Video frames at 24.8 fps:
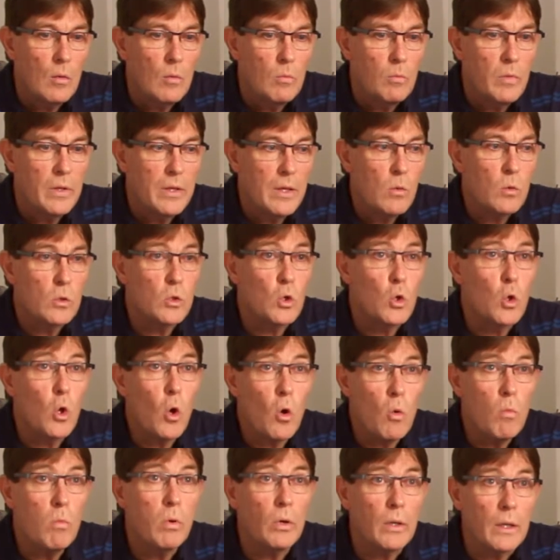But there was
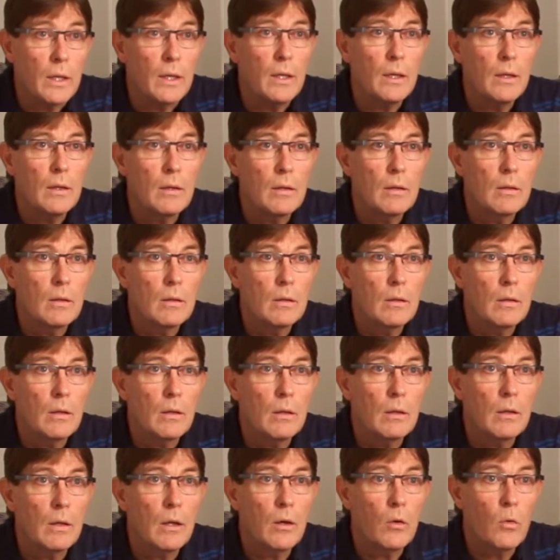nobody
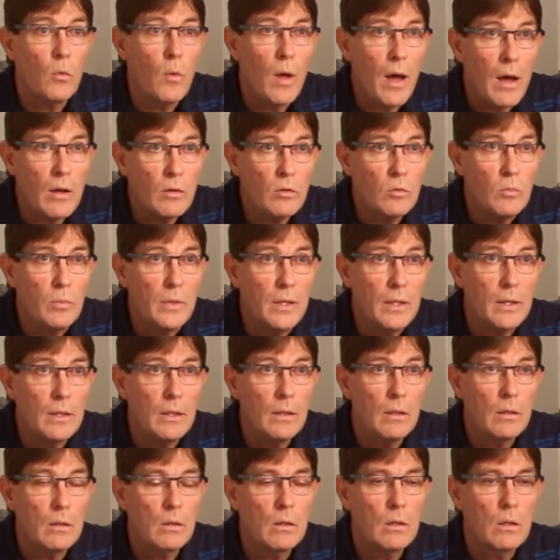around me
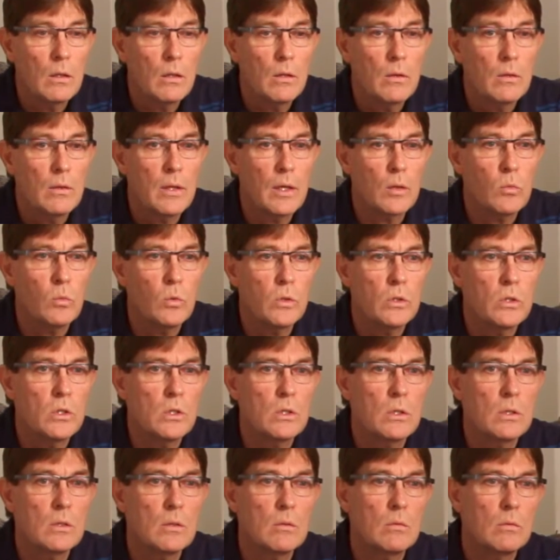that would
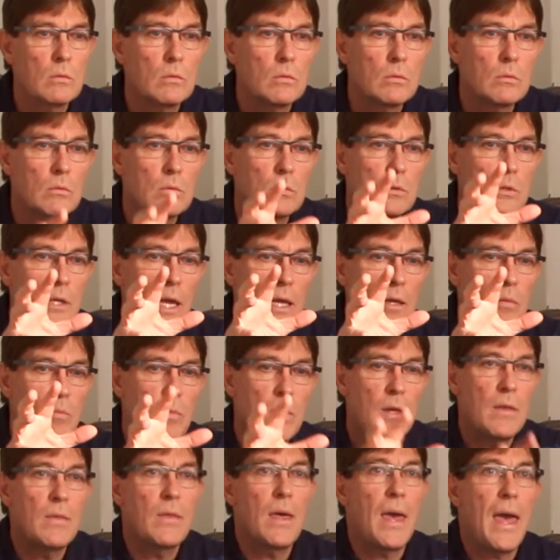just take
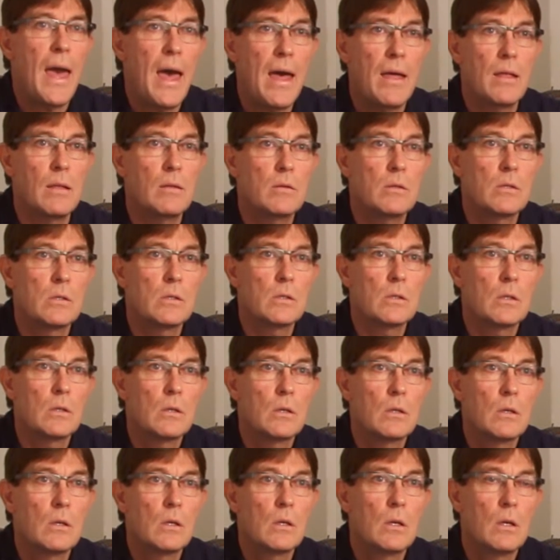me in their hands
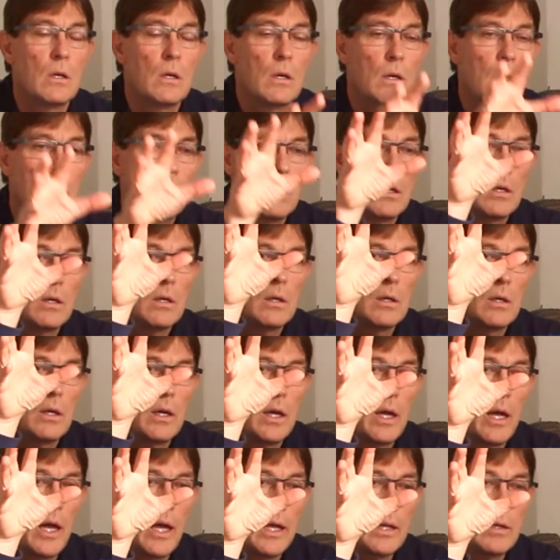
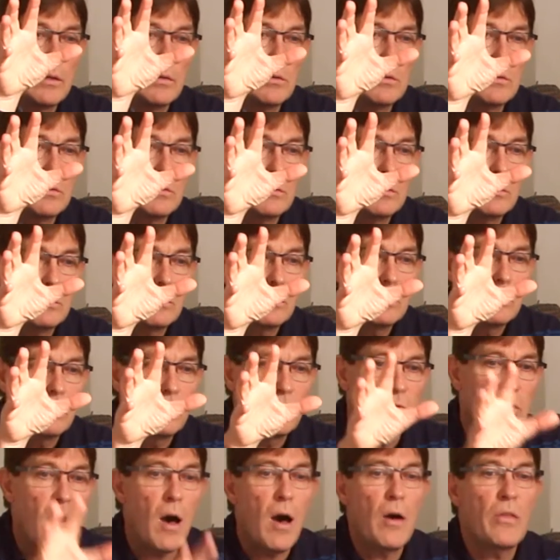and
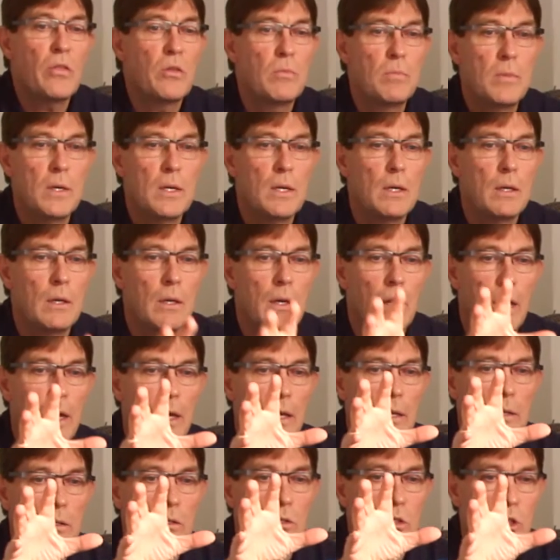father me
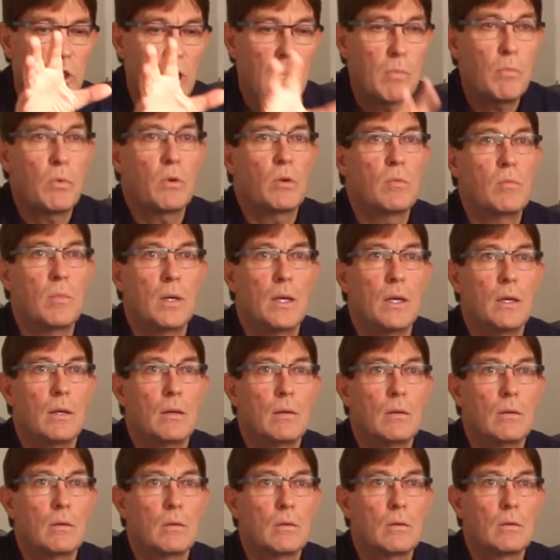and shepherd me.
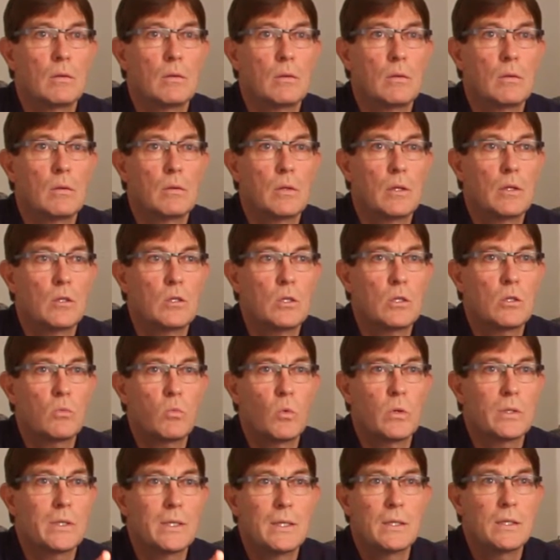There just
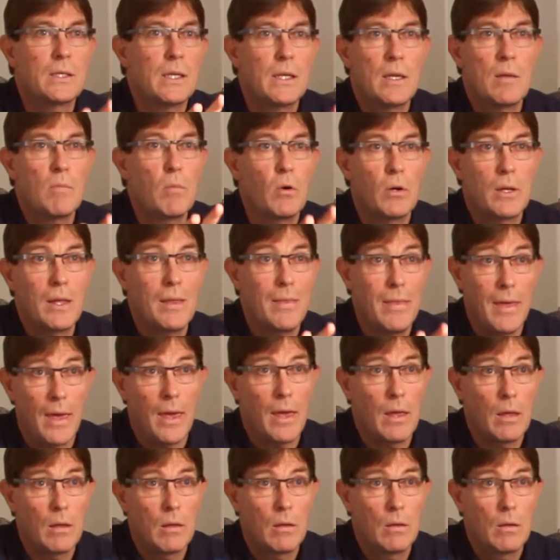wasn't anybody there.